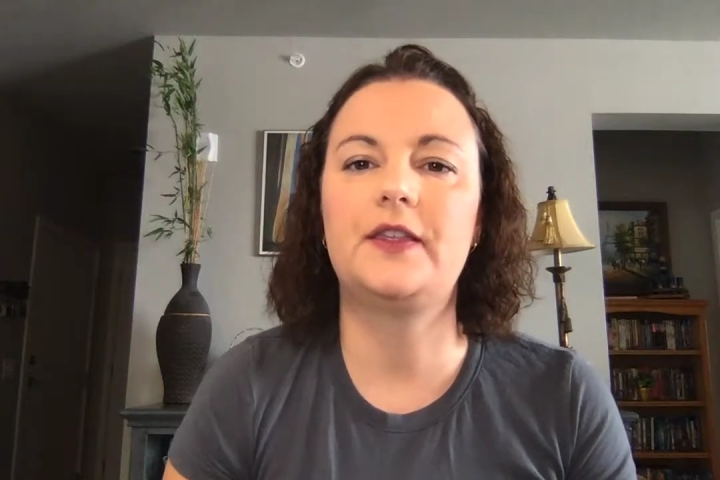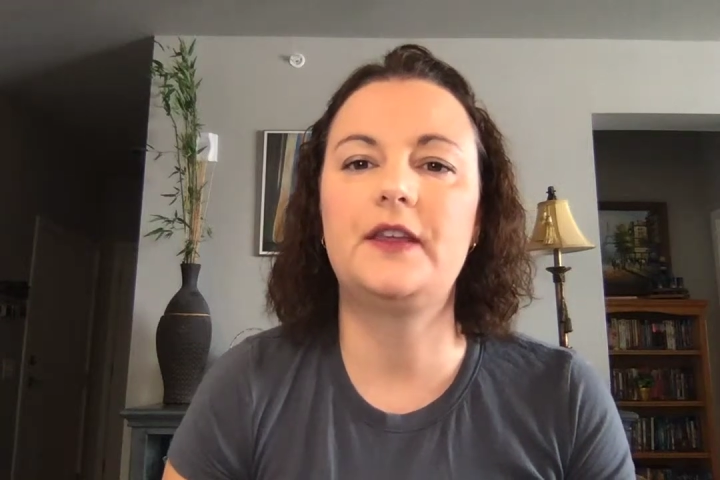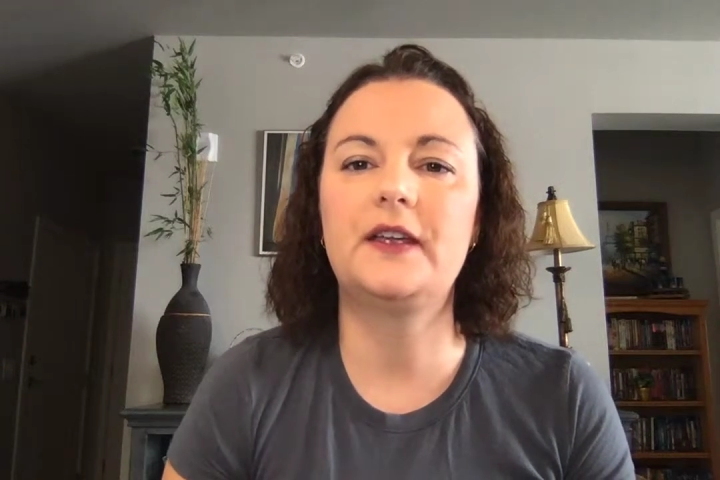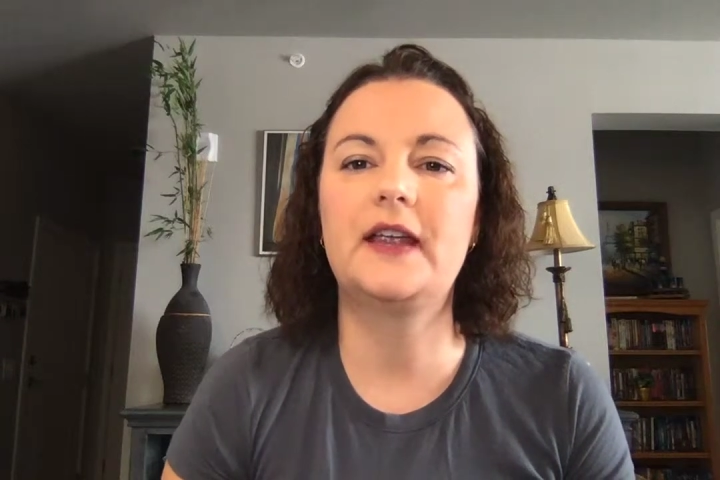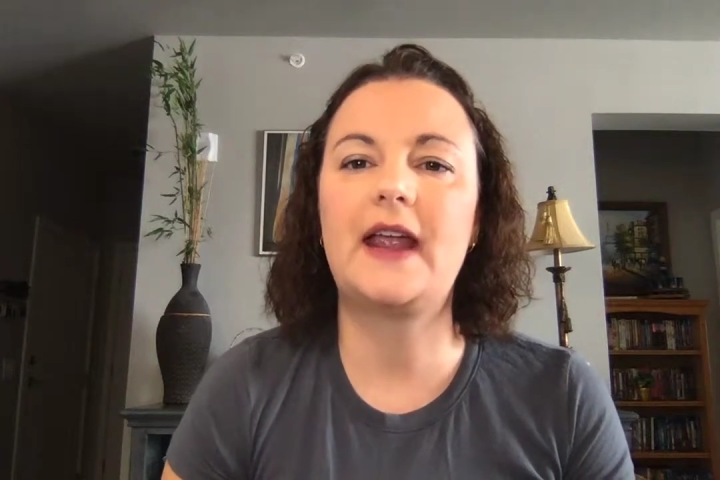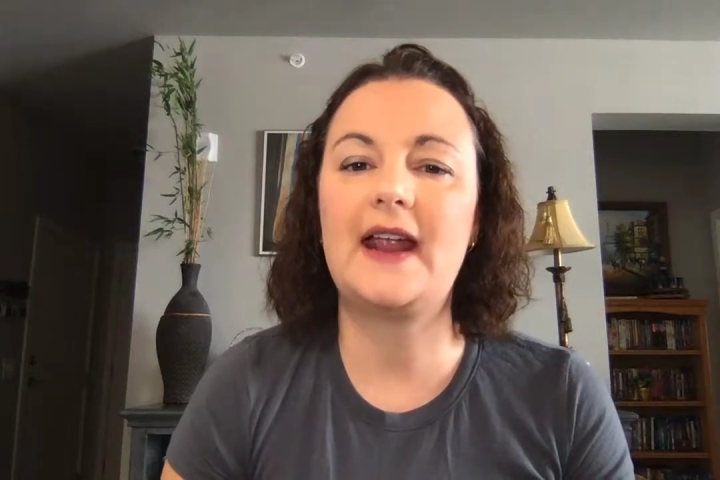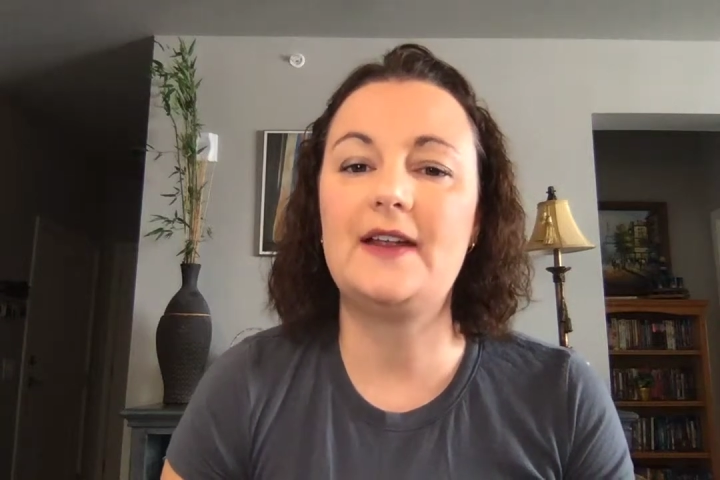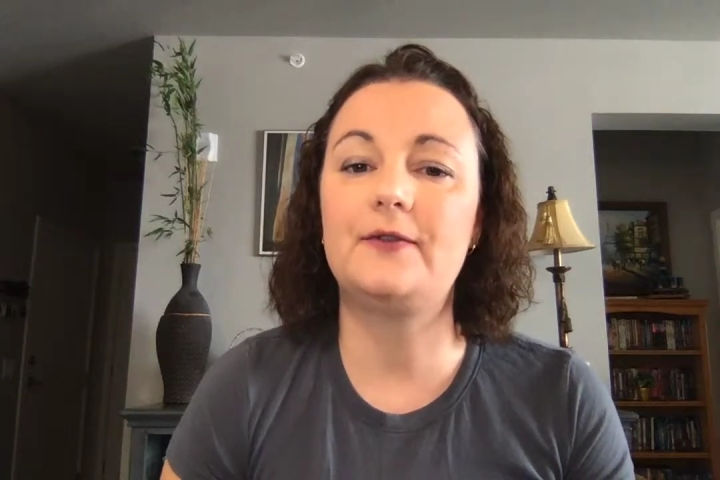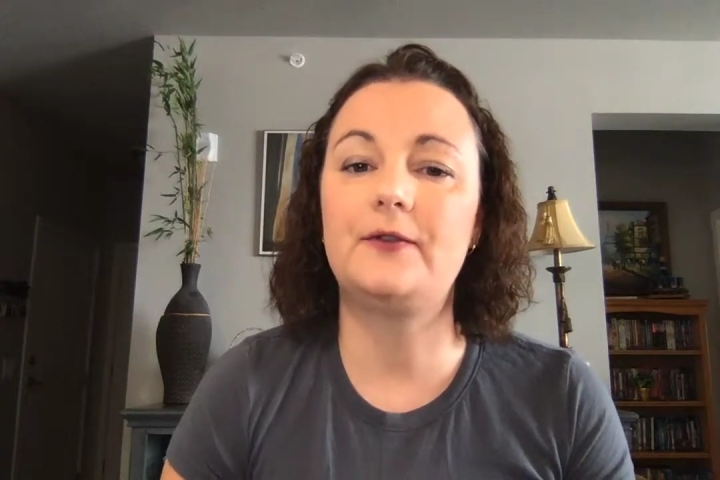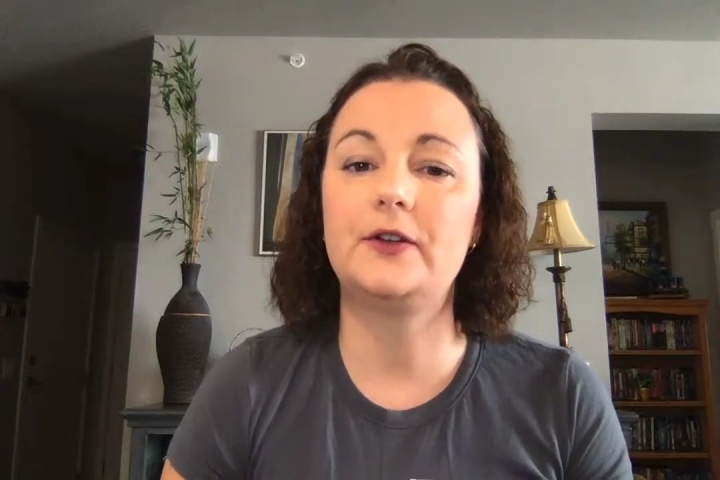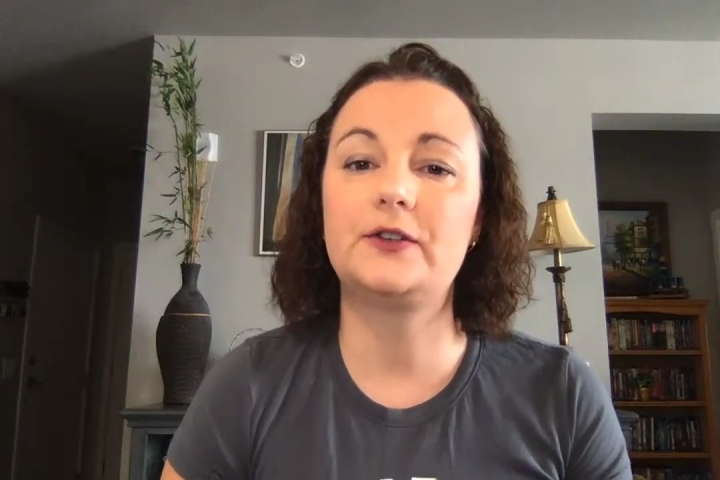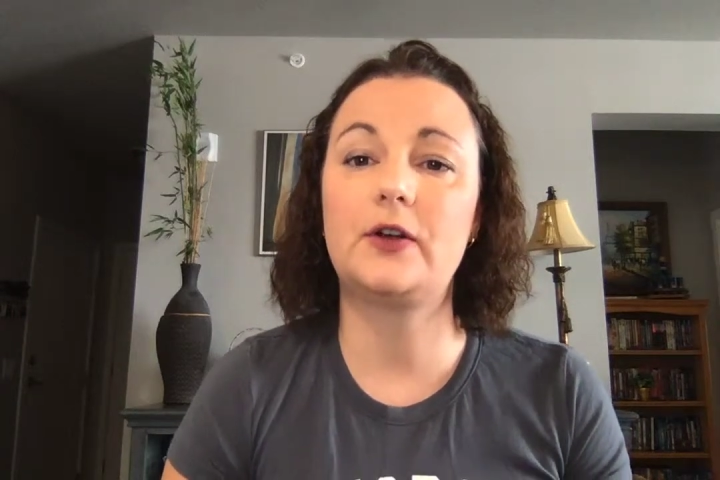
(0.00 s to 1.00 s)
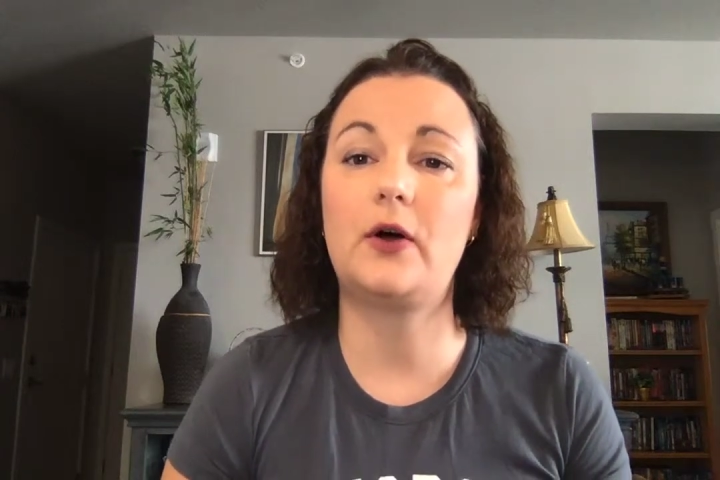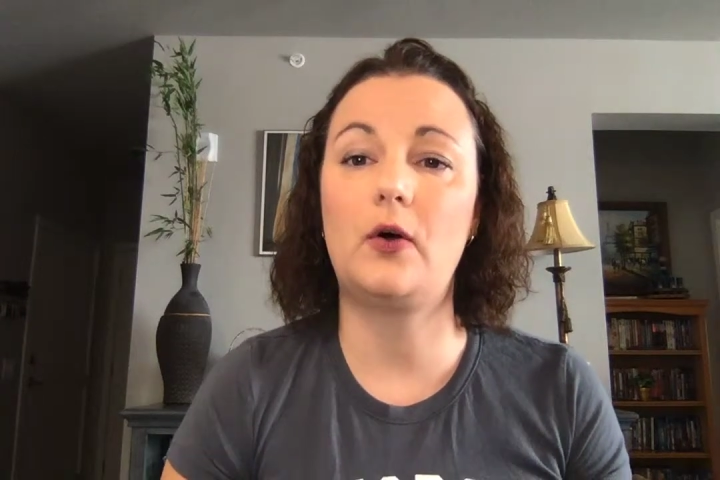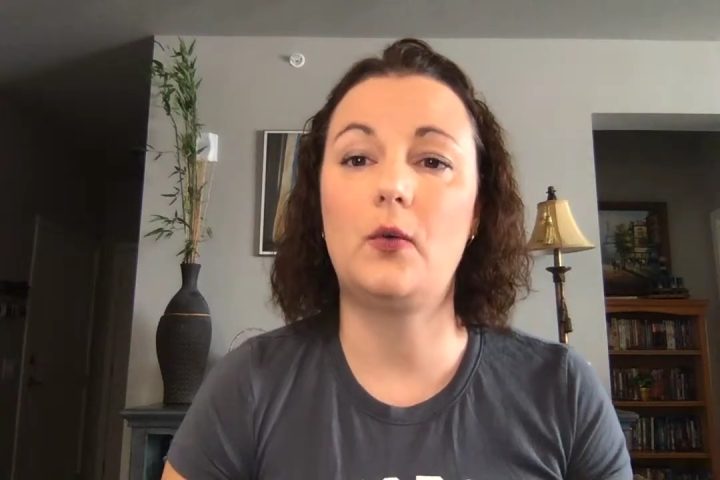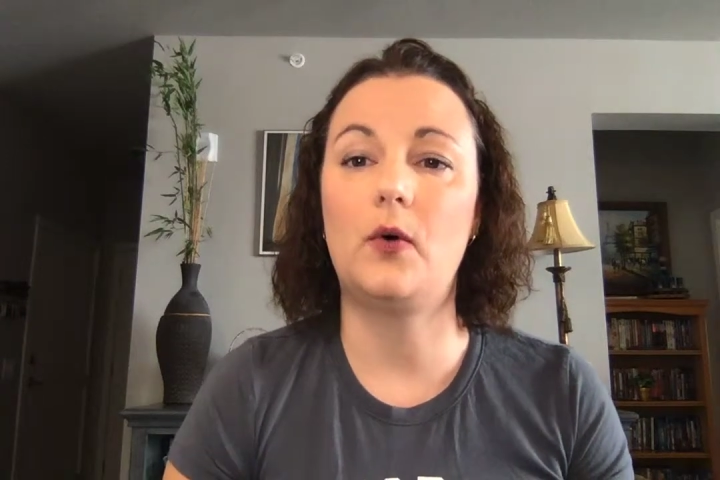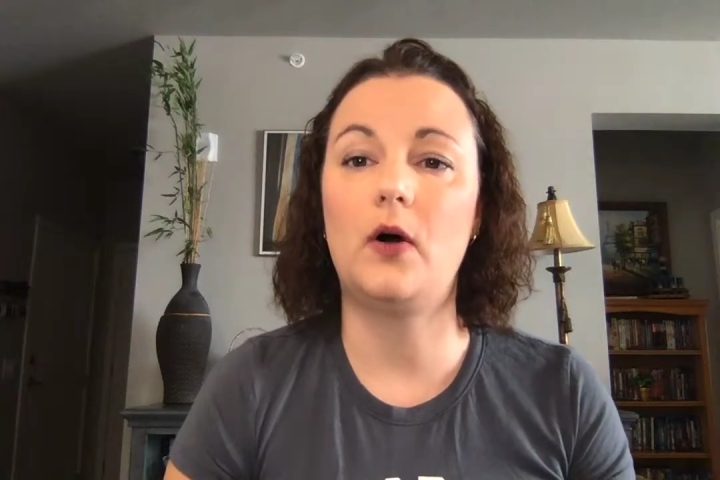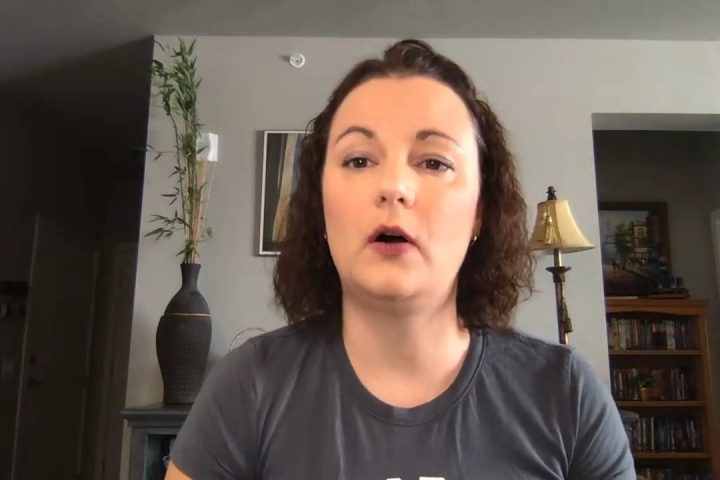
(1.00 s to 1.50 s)
thick 8-foot-tall
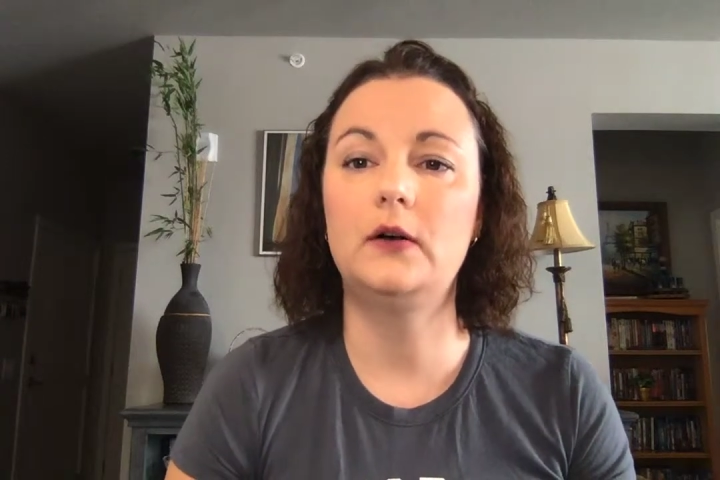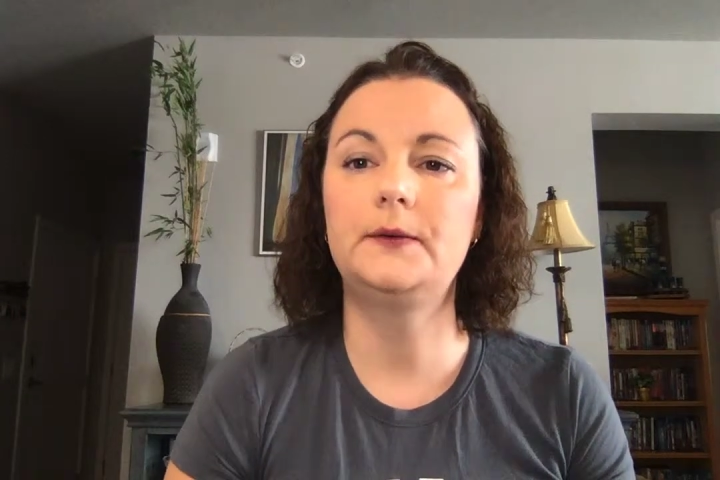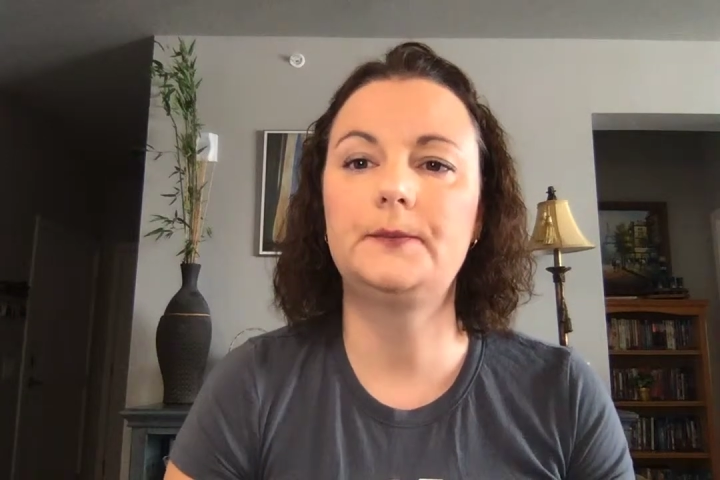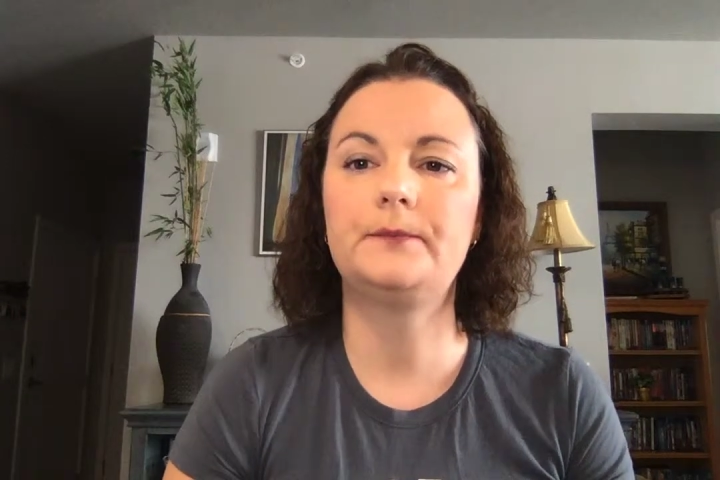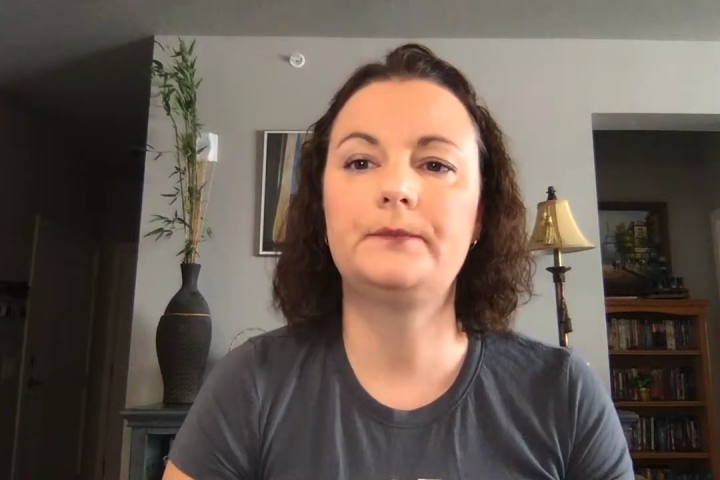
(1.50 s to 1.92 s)
wall.